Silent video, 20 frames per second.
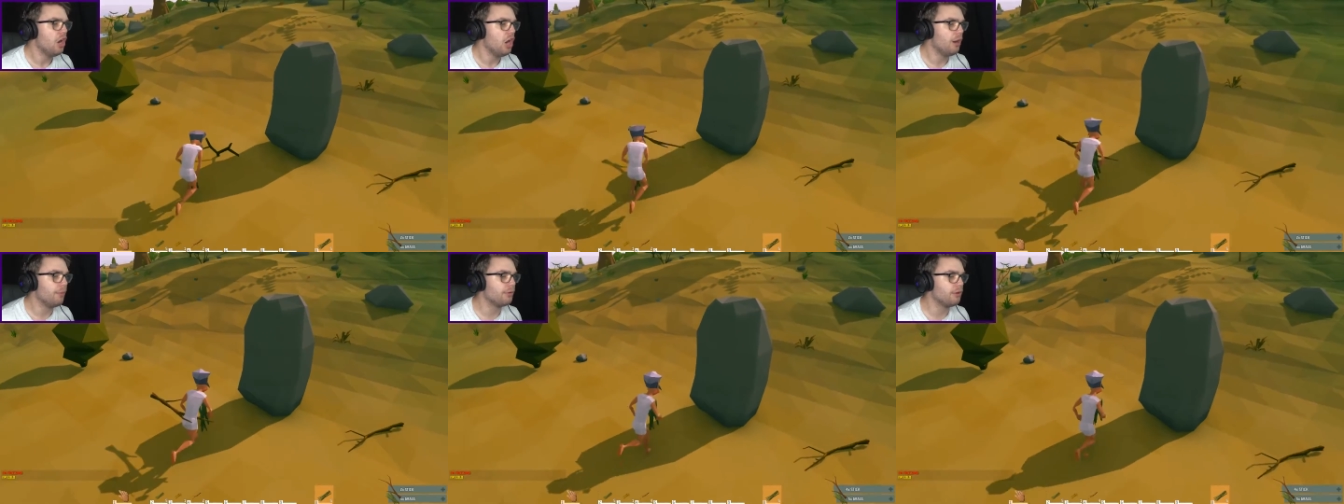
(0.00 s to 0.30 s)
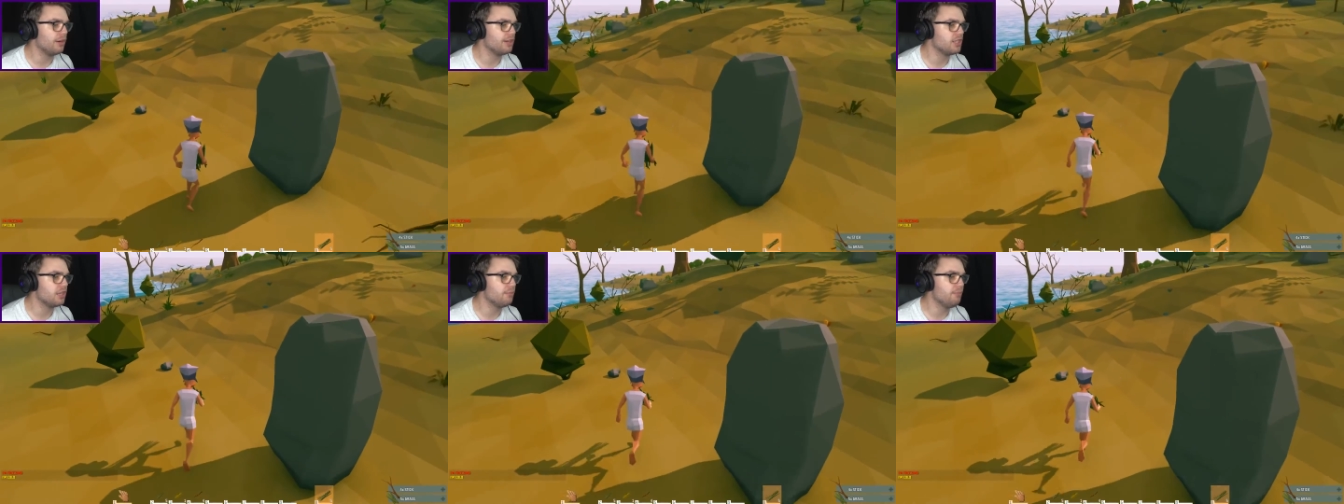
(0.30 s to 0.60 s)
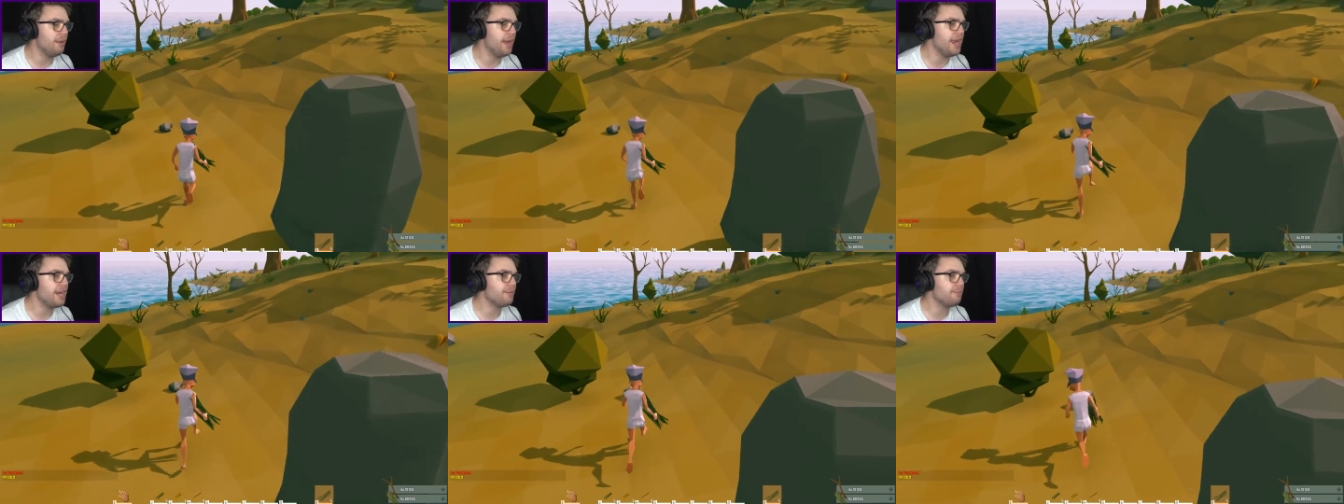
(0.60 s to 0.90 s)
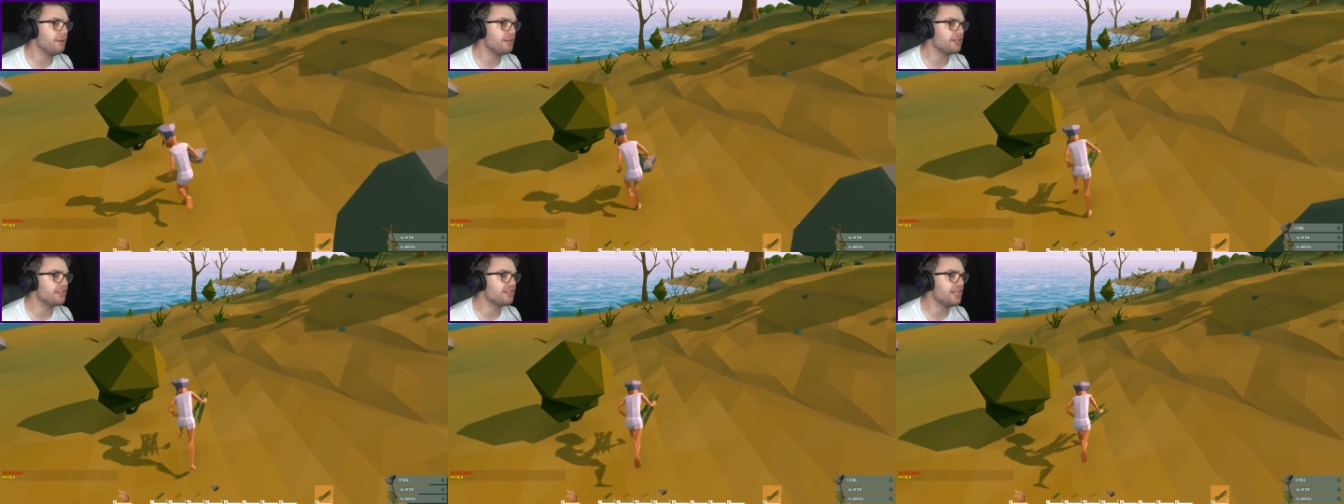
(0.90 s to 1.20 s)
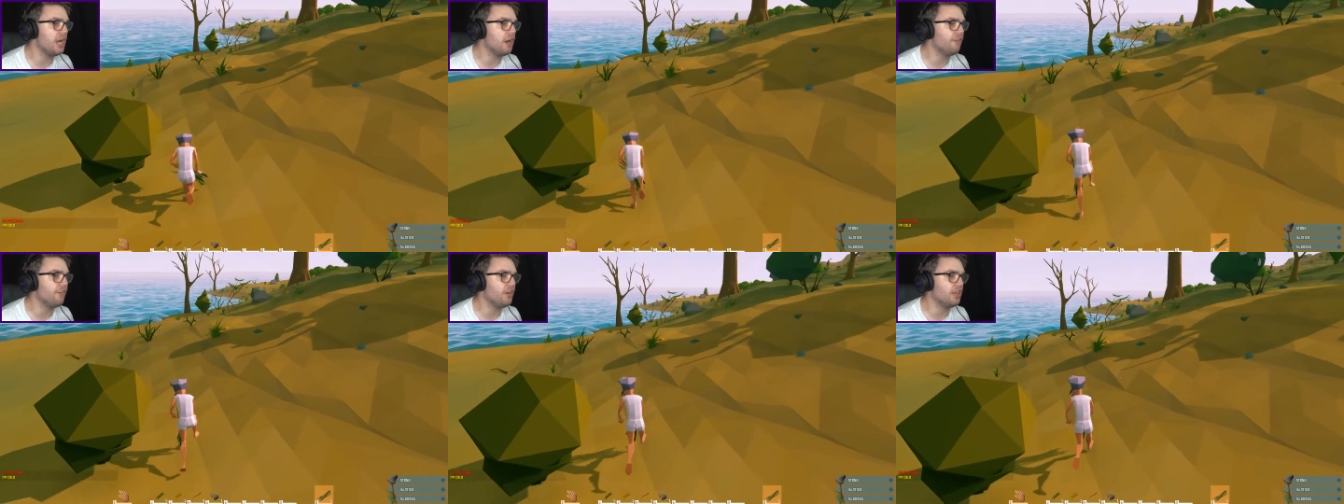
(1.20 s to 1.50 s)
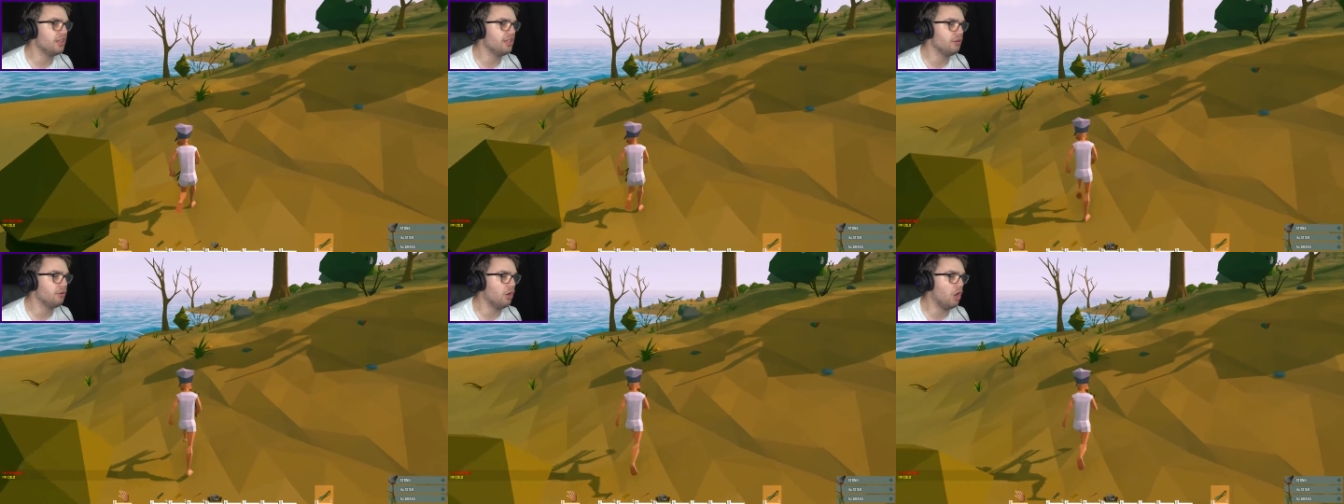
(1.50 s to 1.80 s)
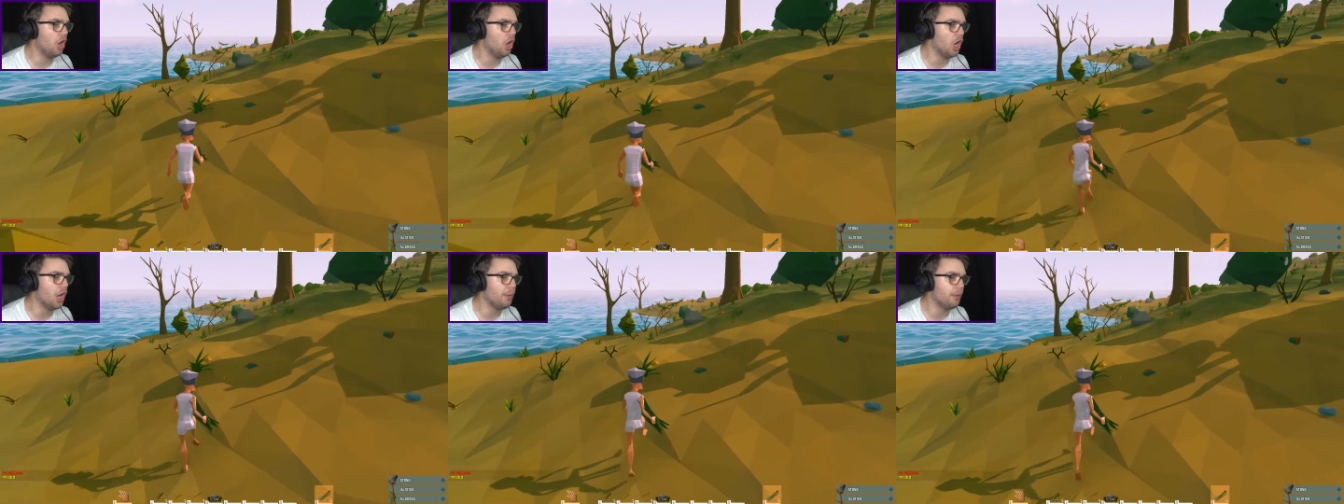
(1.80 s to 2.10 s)
I'm going to make myself a little
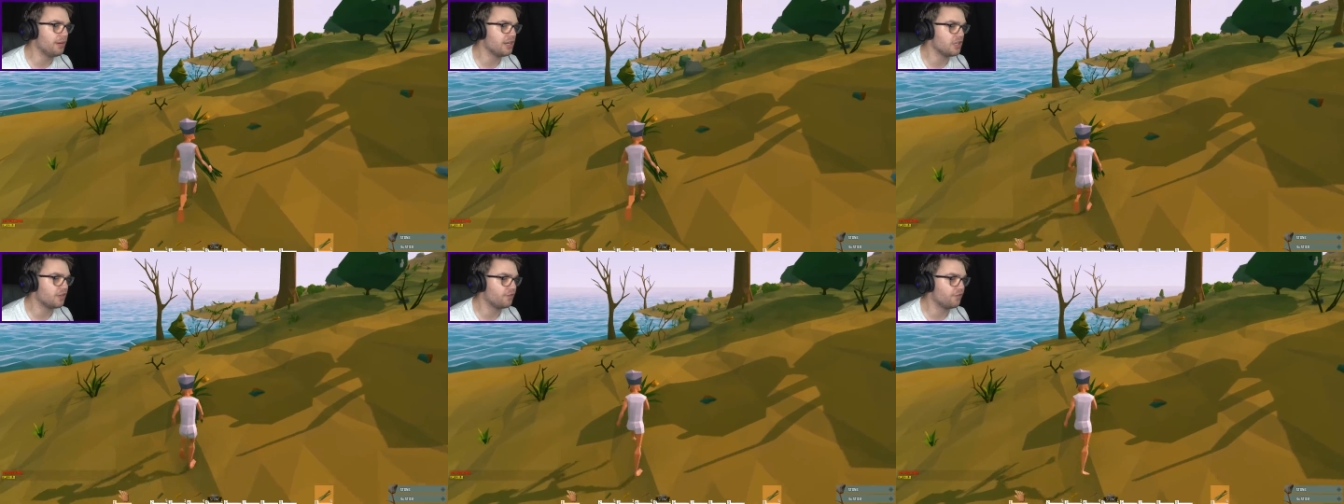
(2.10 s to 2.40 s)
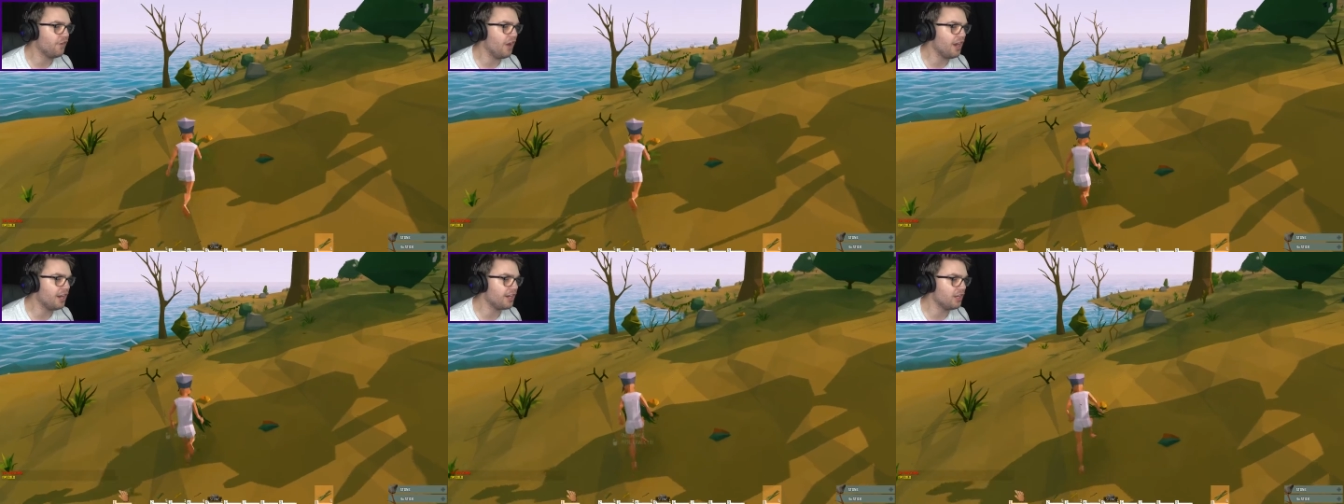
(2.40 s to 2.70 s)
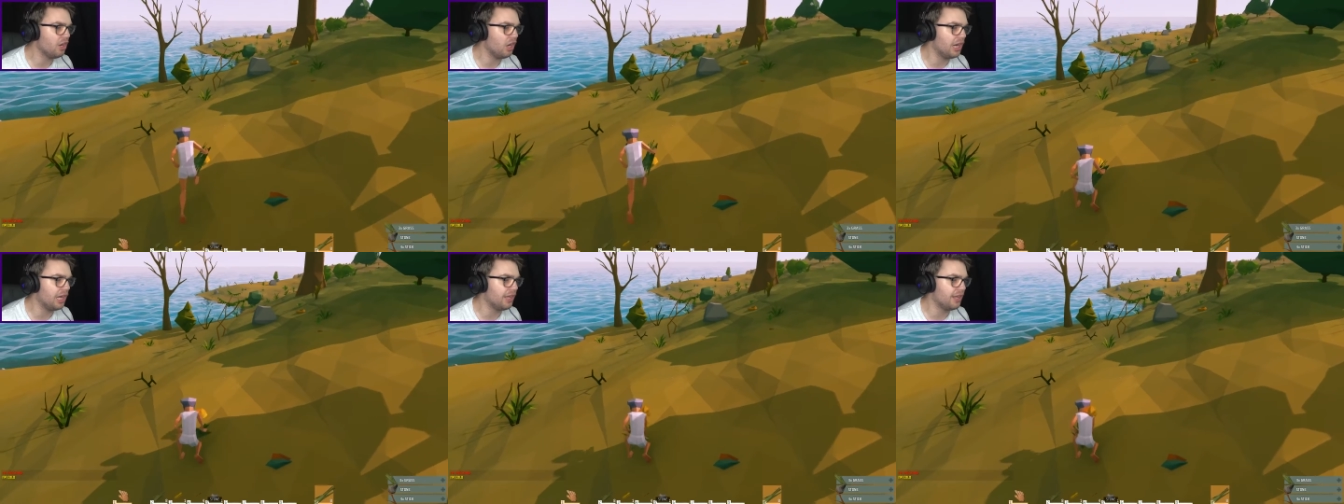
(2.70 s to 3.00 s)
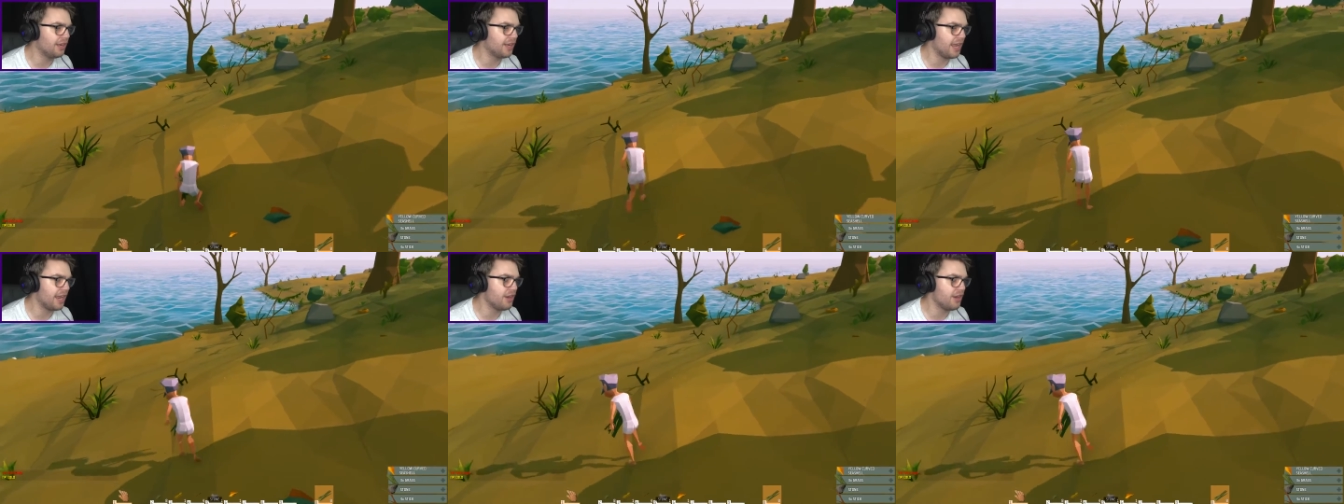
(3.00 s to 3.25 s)
home on this fucking island